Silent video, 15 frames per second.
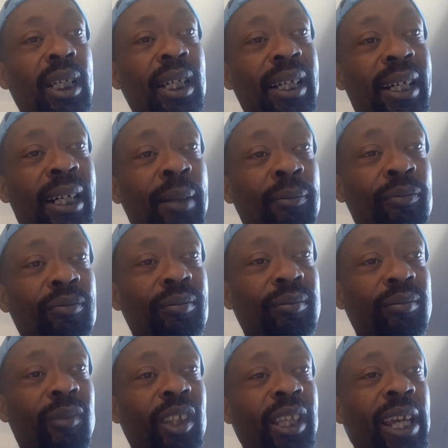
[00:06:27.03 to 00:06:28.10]
Um,
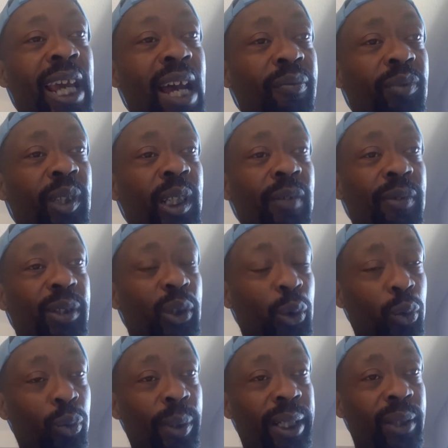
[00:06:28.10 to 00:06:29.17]
they have to give a
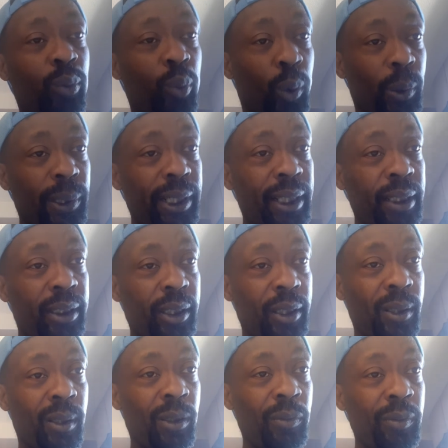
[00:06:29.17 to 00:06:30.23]
two-week warning to
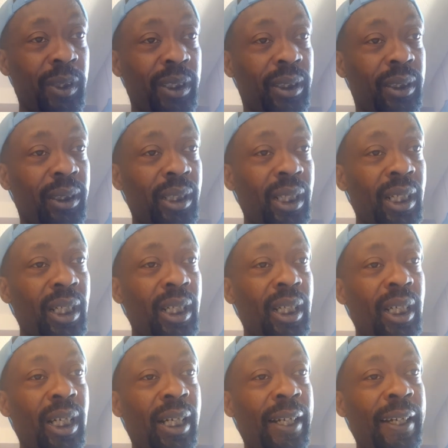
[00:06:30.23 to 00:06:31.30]
the homeless,
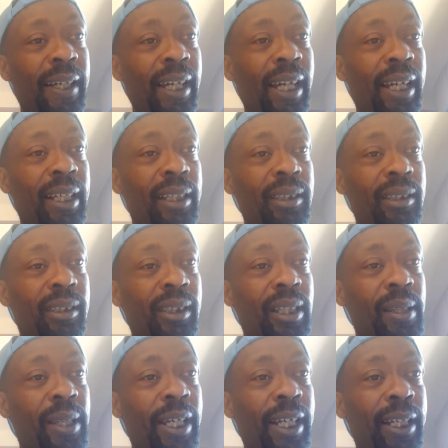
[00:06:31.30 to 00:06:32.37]
uh, and
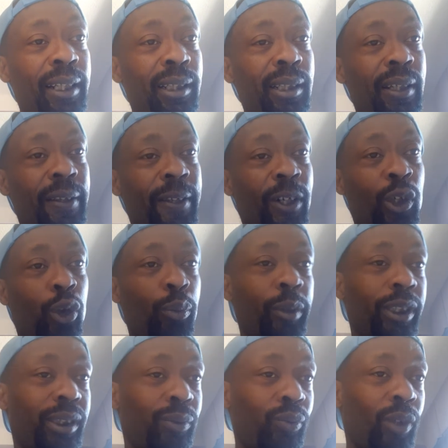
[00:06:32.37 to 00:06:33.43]
then the
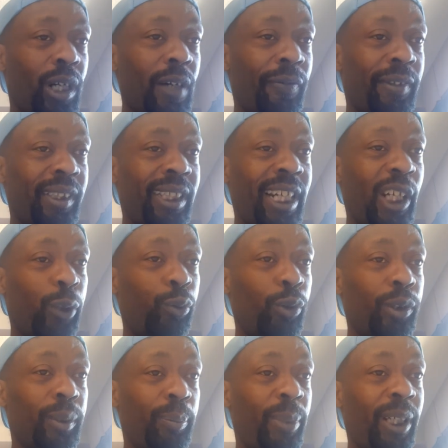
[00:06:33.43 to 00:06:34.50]
homeless oftentimes
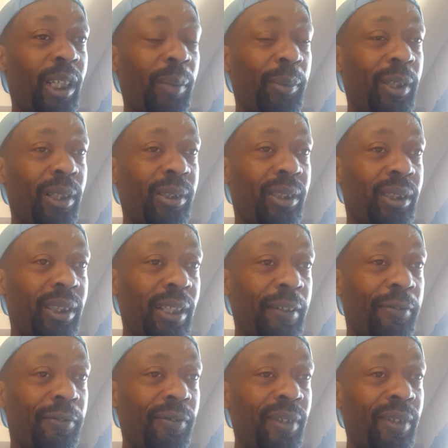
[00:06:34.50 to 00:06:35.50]
will pick up their stuff